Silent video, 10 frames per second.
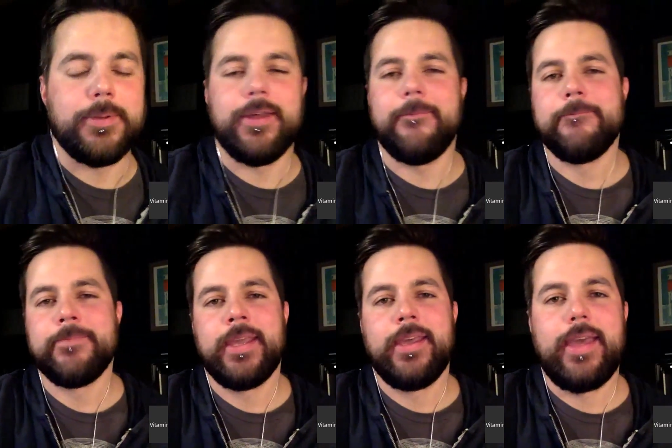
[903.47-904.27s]
but
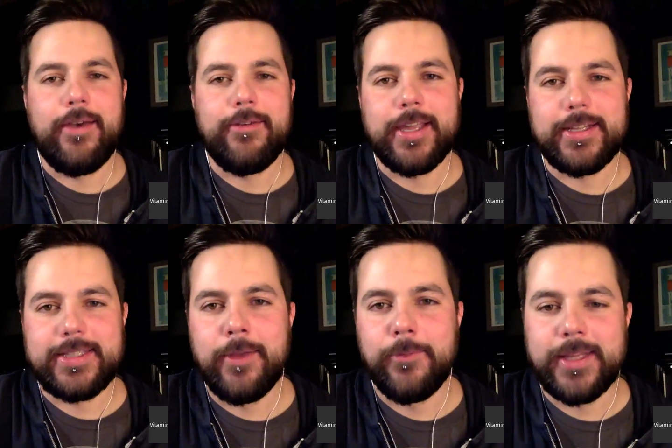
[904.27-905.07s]
having a
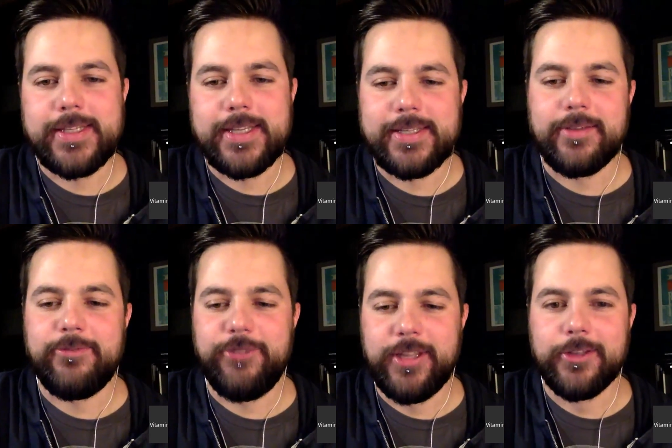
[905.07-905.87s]
10-win season
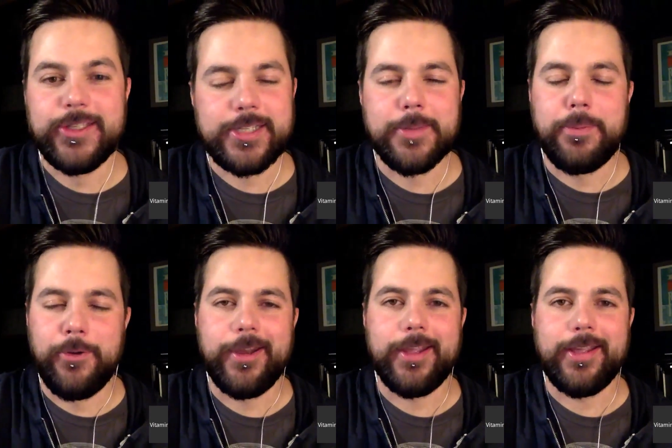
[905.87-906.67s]
feel
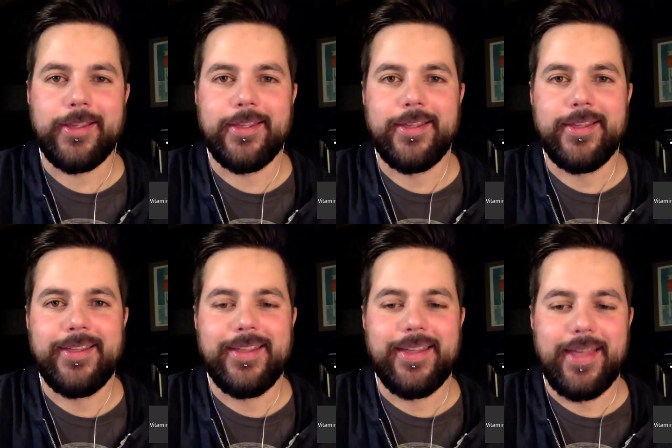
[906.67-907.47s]
disappointing,
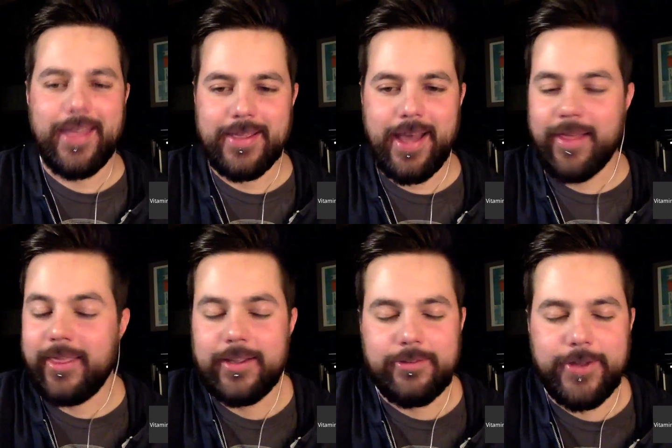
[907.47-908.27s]
I
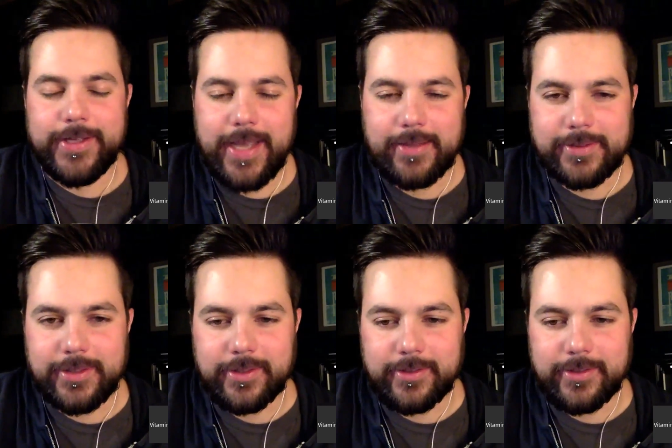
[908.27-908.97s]
think is fantastic.